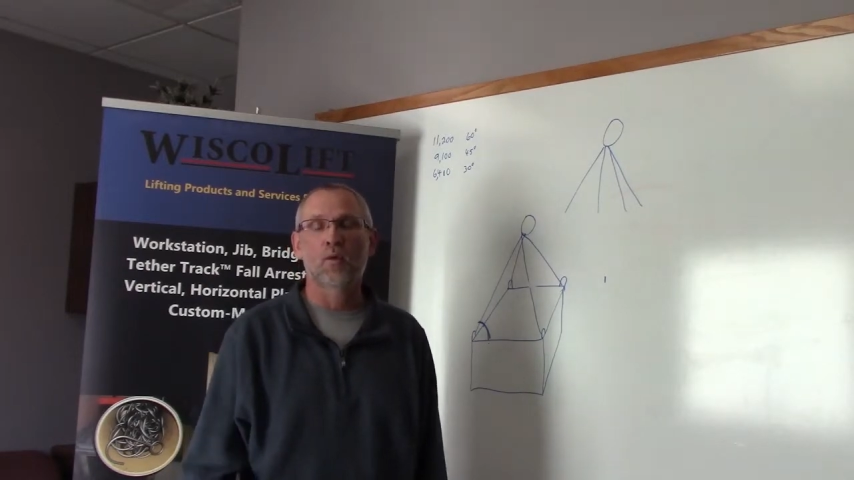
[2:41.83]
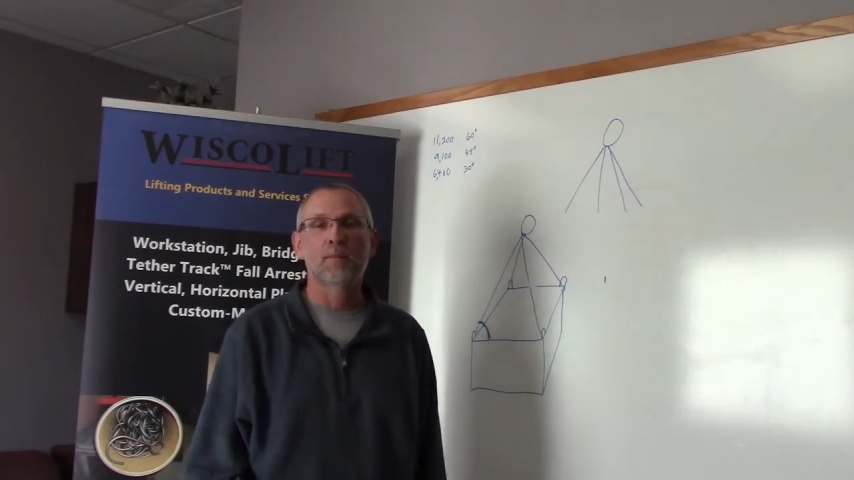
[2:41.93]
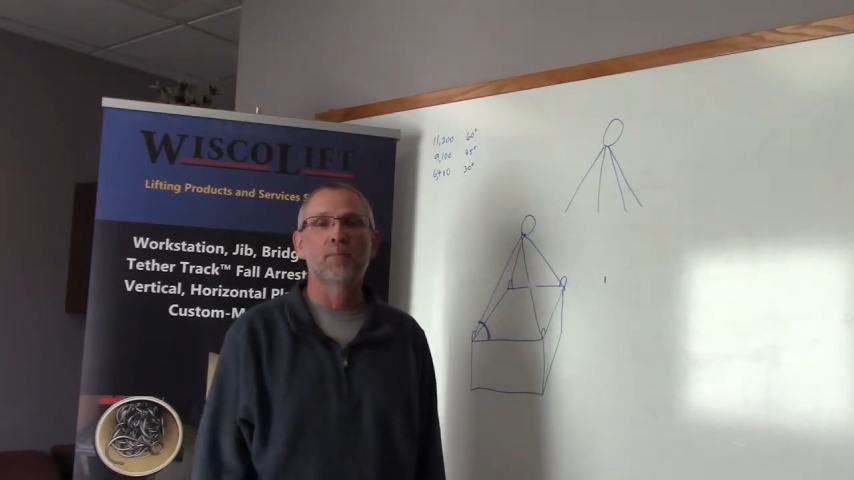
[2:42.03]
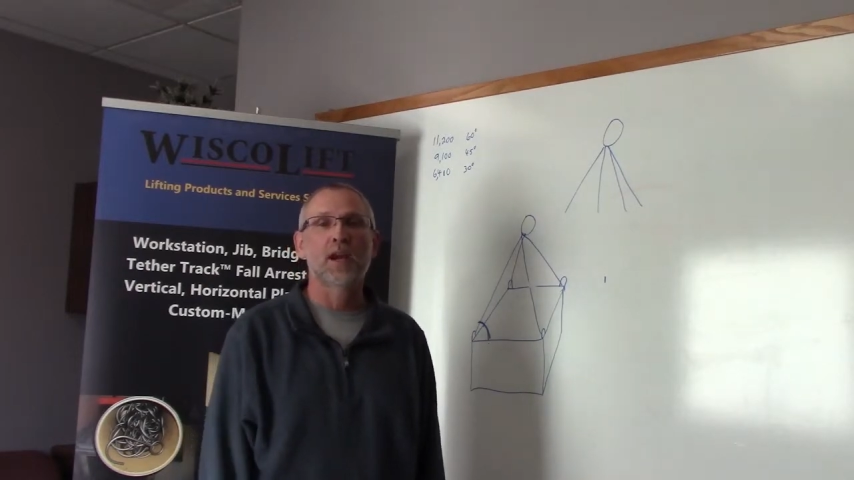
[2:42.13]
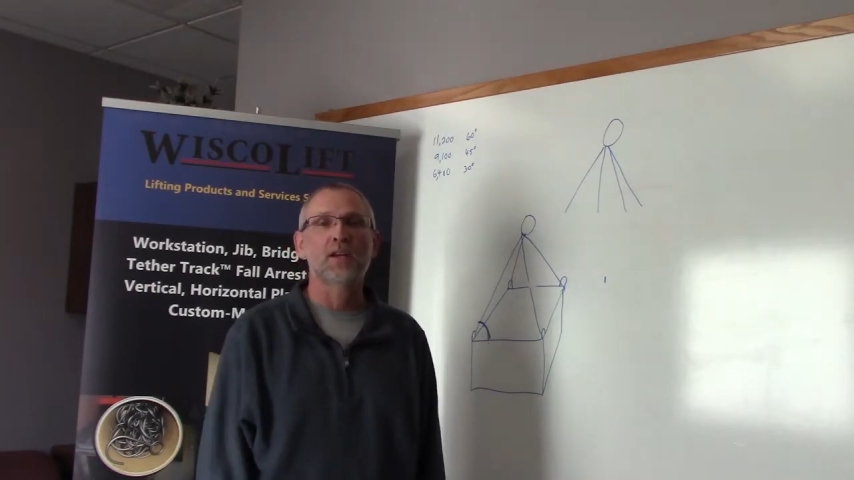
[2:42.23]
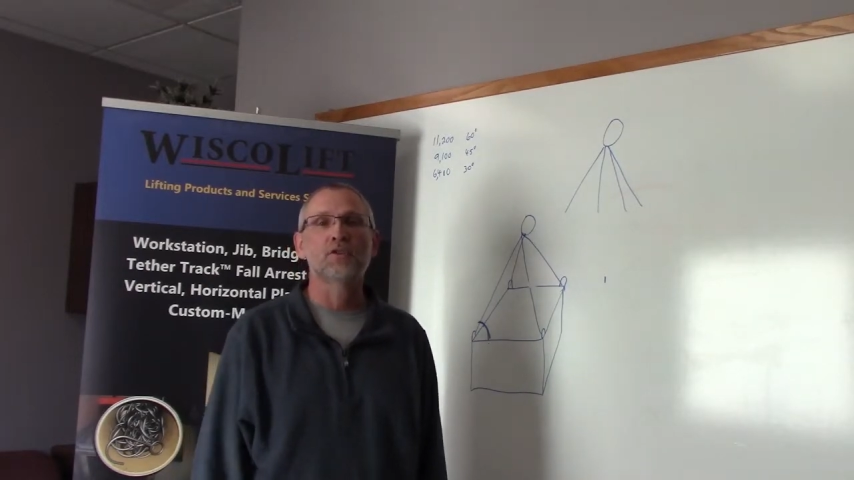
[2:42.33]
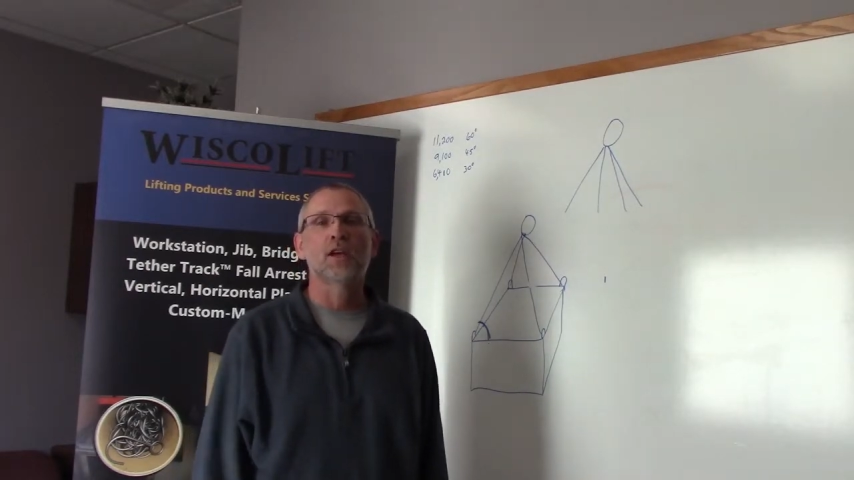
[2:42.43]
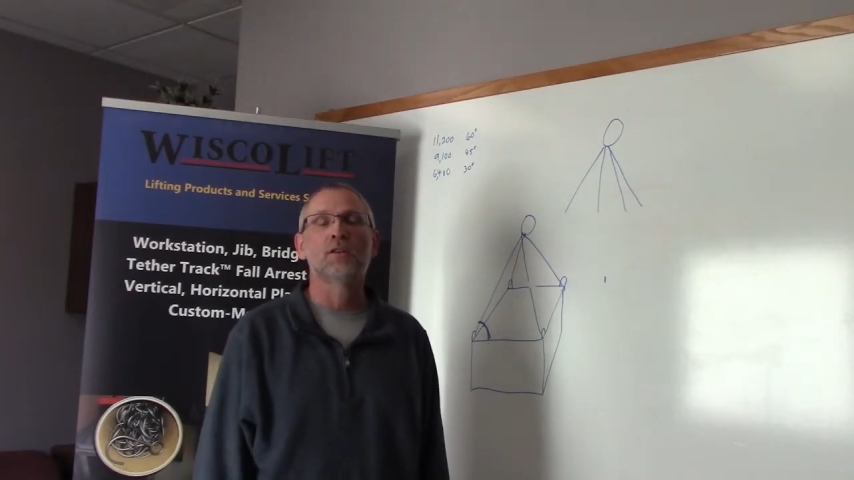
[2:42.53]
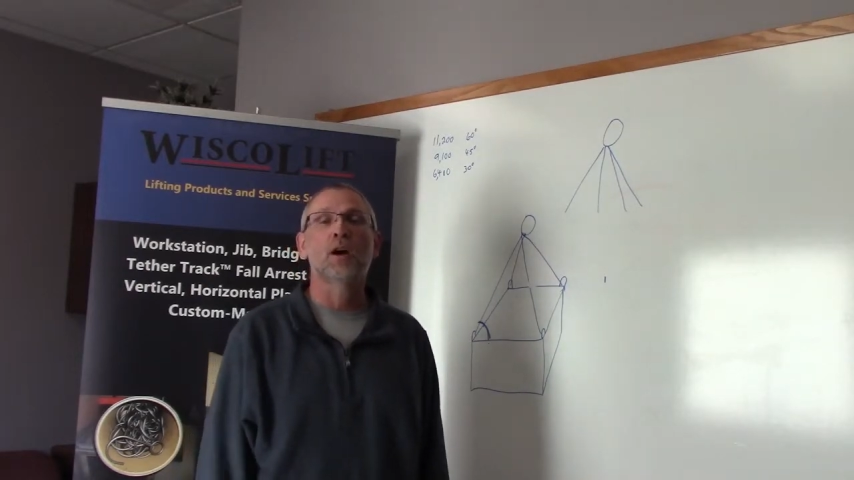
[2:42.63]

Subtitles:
webpage at